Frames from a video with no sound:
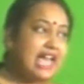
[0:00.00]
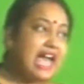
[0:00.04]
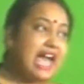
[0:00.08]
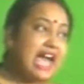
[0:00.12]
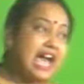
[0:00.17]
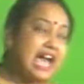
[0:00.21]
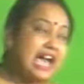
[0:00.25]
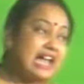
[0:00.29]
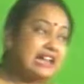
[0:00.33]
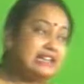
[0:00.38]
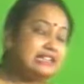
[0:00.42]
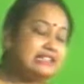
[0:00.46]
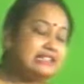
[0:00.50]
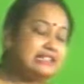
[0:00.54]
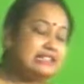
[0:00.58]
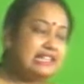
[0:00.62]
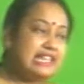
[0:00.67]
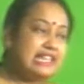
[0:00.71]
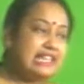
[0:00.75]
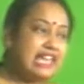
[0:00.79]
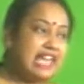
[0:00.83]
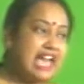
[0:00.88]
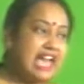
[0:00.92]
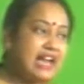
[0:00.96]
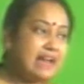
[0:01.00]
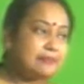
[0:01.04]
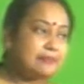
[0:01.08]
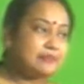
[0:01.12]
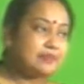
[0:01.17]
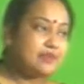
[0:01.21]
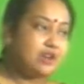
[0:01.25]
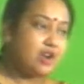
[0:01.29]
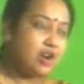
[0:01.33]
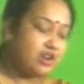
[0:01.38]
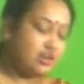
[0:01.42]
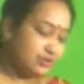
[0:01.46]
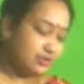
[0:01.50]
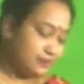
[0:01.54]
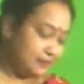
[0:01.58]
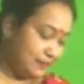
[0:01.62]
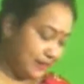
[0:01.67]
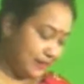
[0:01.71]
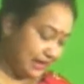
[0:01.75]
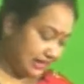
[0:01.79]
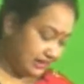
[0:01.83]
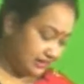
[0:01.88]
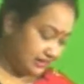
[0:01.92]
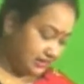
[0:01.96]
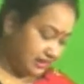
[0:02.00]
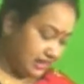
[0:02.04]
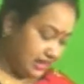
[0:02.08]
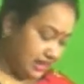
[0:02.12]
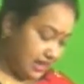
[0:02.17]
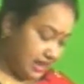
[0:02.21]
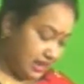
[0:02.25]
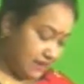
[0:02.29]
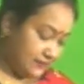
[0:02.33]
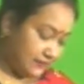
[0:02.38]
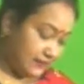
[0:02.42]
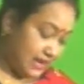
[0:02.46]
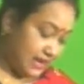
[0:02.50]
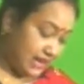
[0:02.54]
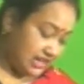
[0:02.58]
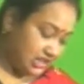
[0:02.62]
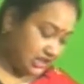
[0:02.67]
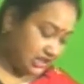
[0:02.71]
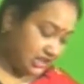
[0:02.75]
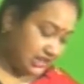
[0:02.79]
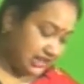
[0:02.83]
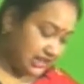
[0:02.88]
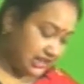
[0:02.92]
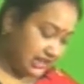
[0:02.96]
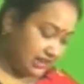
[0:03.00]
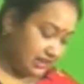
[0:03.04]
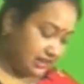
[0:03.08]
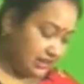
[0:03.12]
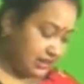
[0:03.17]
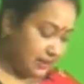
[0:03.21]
and they have not been freshly